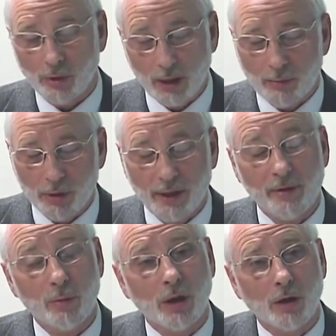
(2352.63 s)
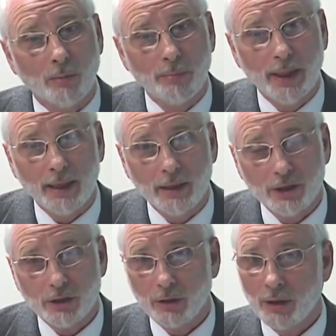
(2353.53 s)
whatever one
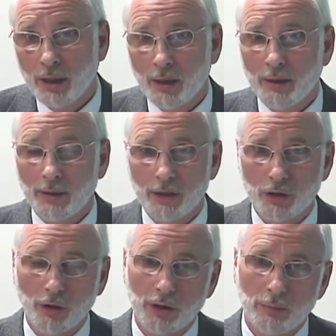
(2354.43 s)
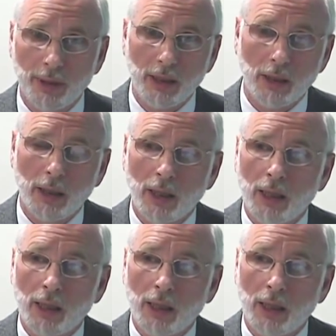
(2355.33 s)
compares, there's going to be